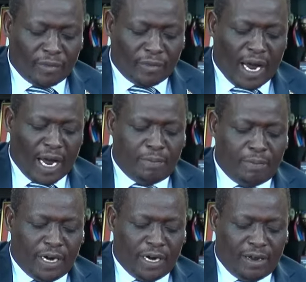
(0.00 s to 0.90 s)
I
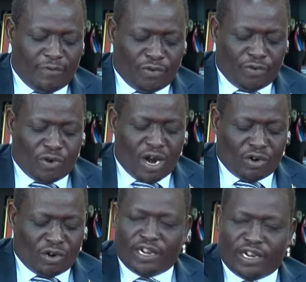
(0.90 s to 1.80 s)
believe you cannot
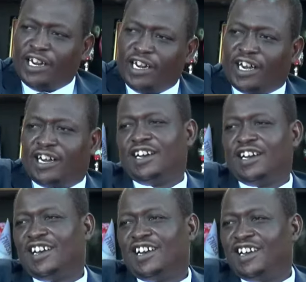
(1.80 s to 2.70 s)
link
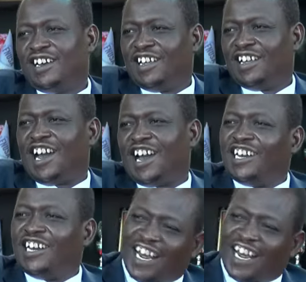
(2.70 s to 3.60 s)
the hard
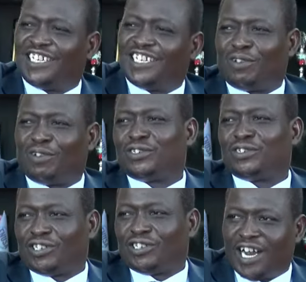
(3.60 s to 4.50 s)
science from social
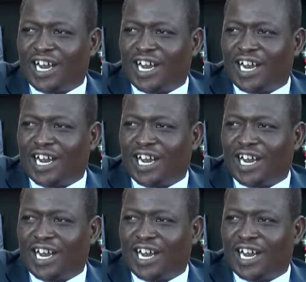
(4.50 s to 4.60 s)
science.